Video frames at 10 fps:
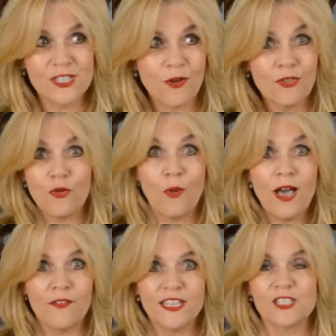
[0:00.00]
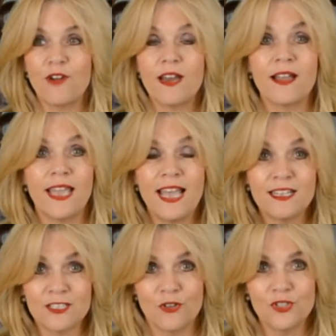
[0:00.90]
So I thought, wow, that's great. I
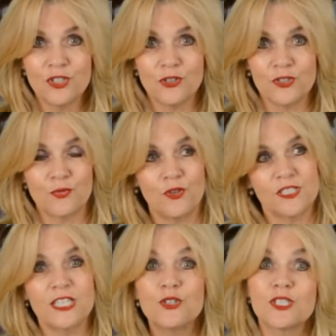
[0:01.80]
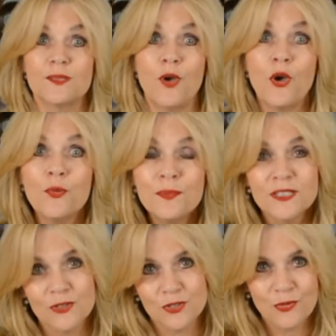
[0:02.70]
held on to those words. I took some hope
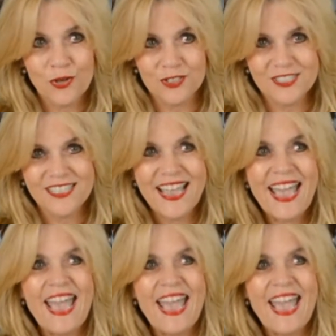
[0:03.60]
in those words.